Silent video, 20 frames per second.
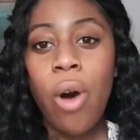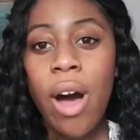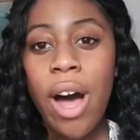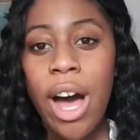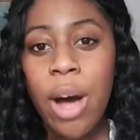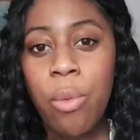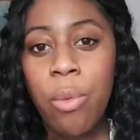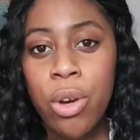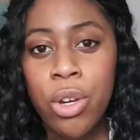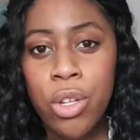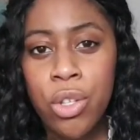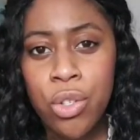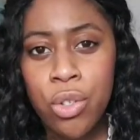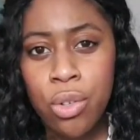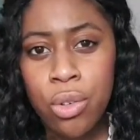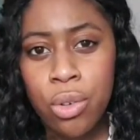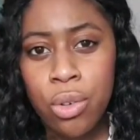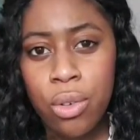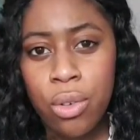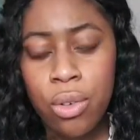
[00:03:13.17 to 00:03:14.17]
What I want you
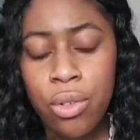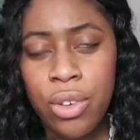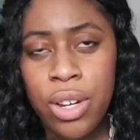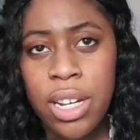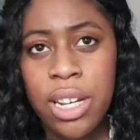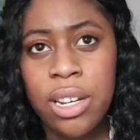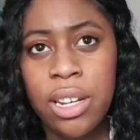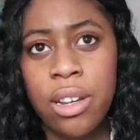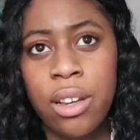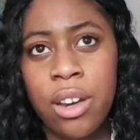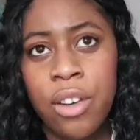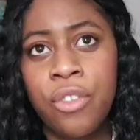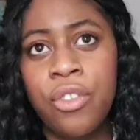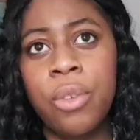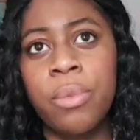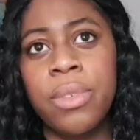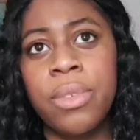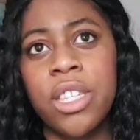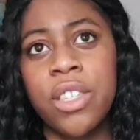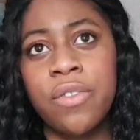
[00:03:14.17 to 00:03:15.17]
to really learn
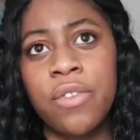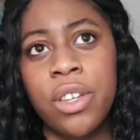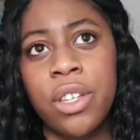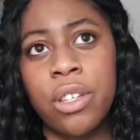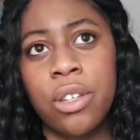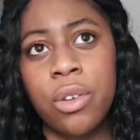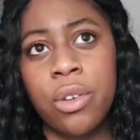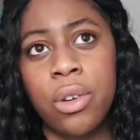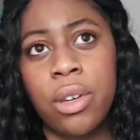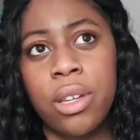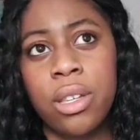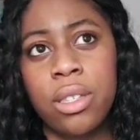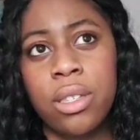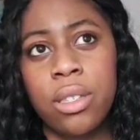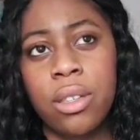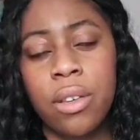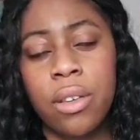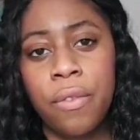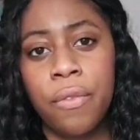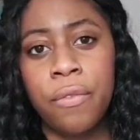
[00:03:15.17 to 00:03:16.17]
from this video
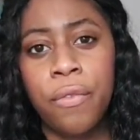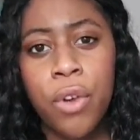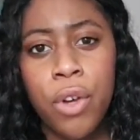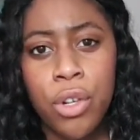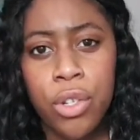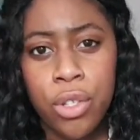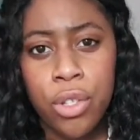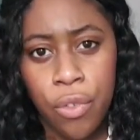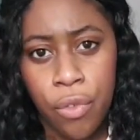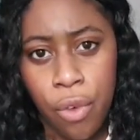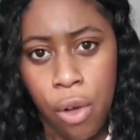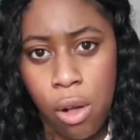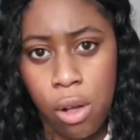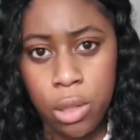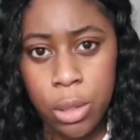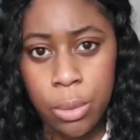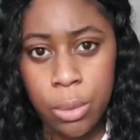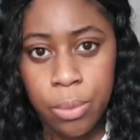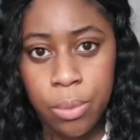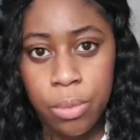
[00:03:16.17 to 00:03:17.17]
is, first of
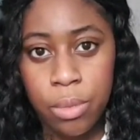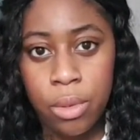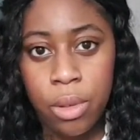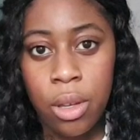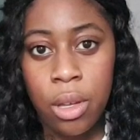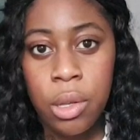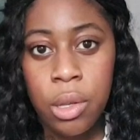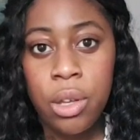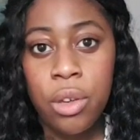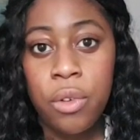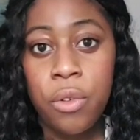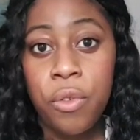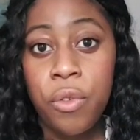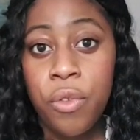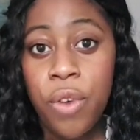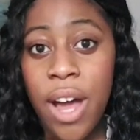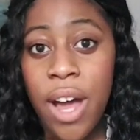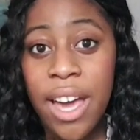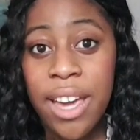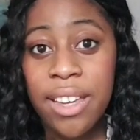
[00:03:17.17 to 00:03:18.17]
all,
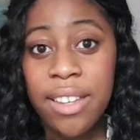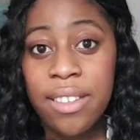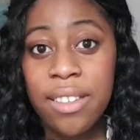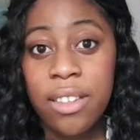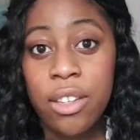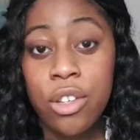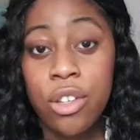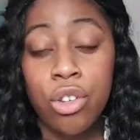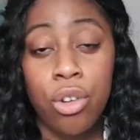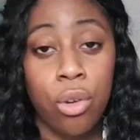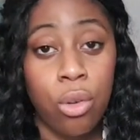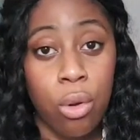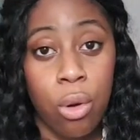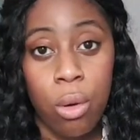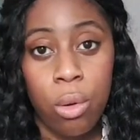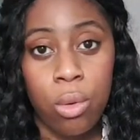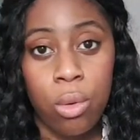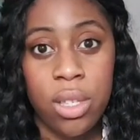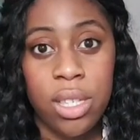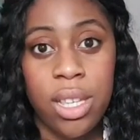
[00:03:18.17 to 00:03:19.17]
write your
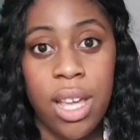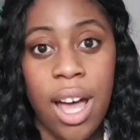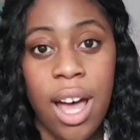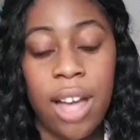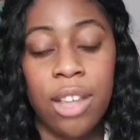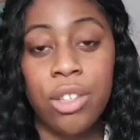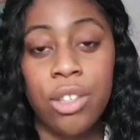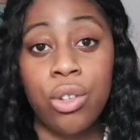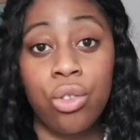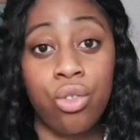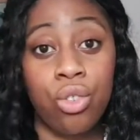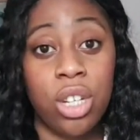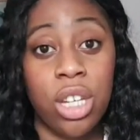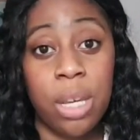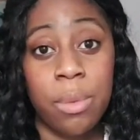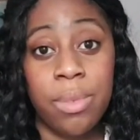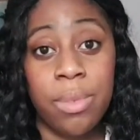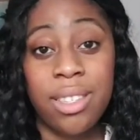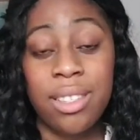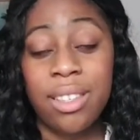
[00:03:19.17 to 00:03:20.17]
goals and your
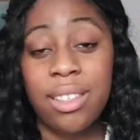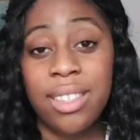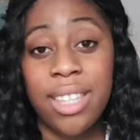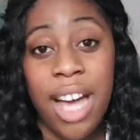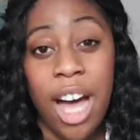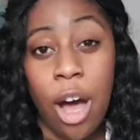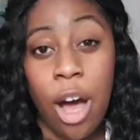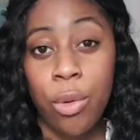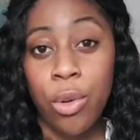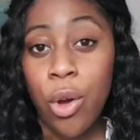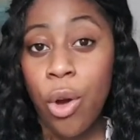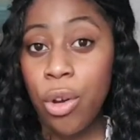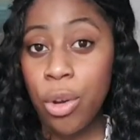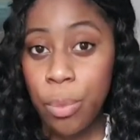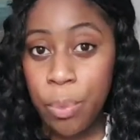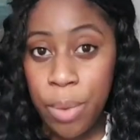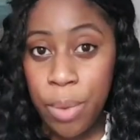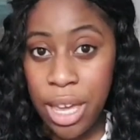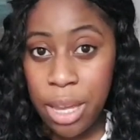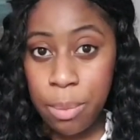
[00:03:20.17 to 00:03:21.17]
dreams down
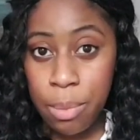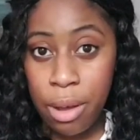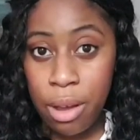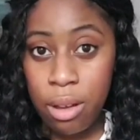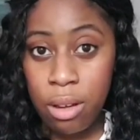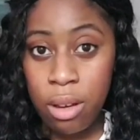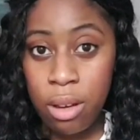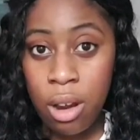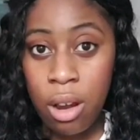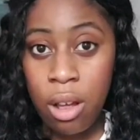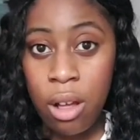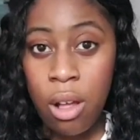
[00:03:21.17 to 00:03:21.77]
on paper.